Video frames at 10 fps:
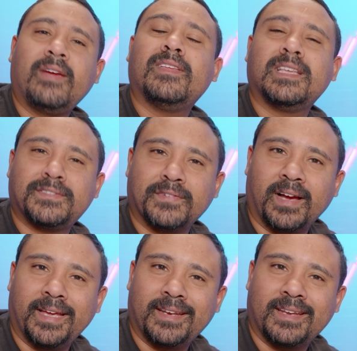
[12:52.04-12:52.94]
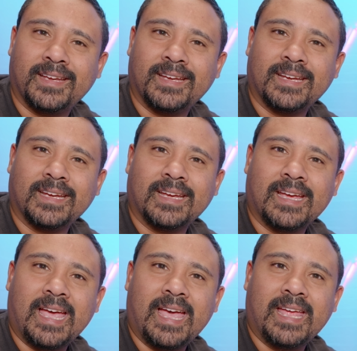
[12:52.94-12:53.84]
everything's fine.
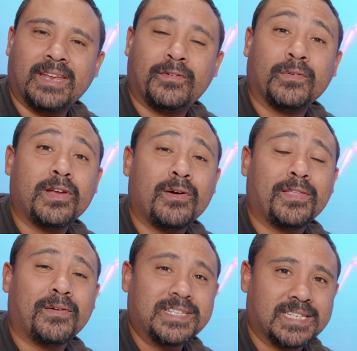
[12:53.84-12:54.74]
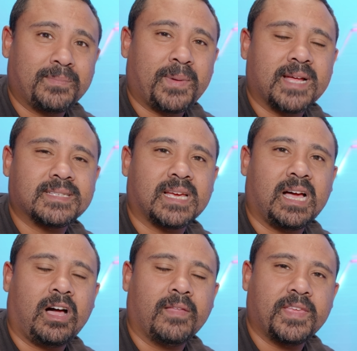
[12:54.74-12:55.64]
And if you wanna know what the rest of the parts
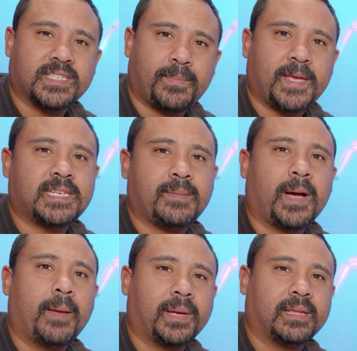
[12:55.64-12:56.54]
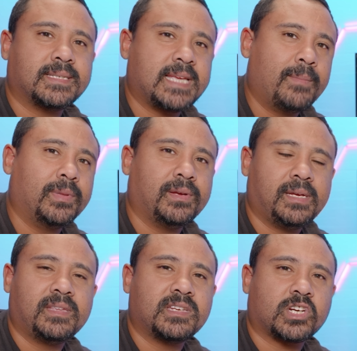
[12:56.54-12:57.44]
are, there's a PC part picker list down below
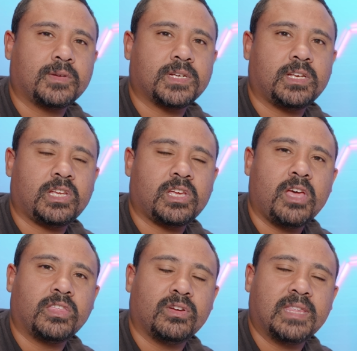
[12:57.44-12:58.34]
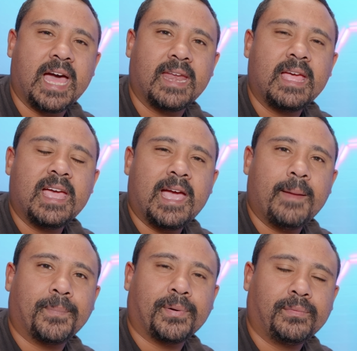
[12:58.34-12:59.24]
in the description. You can go through that
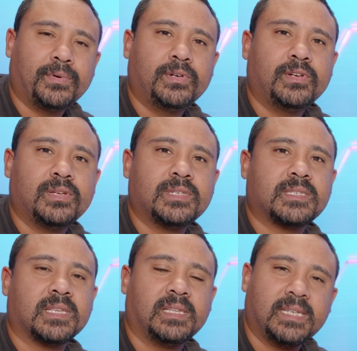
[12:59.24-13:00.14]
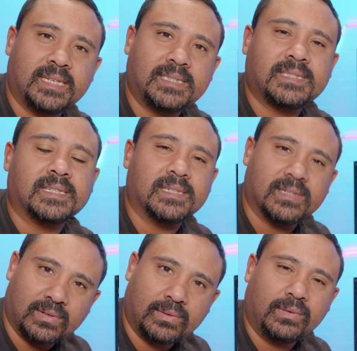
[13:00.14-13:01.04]
and peruse the list and
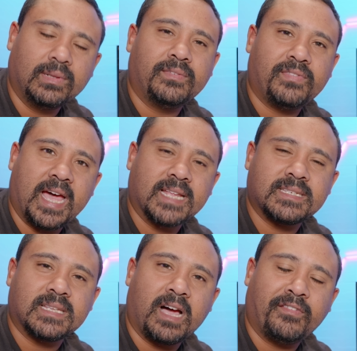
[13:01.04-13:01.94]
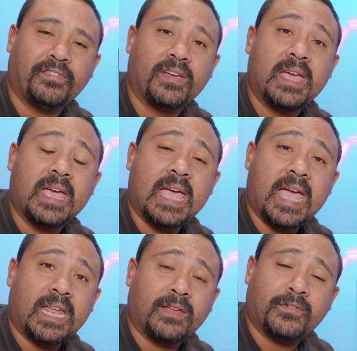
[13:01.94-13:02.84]
all of that stuff.
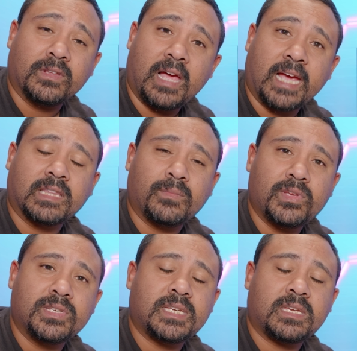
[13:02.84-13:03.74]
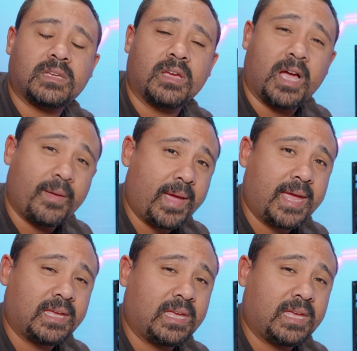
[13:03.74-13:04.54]
And if you like the music I make